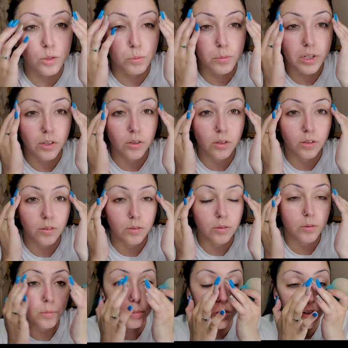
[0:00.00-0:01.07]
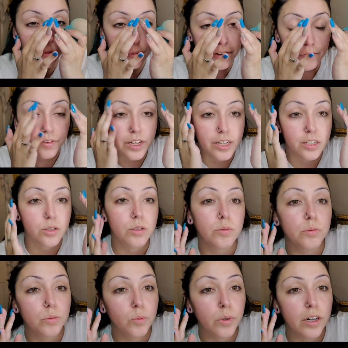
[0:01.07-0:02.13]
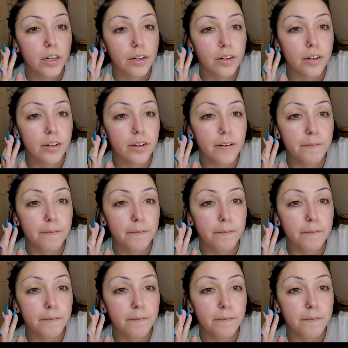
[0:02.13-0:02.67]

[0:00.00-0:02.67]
middle part of my face where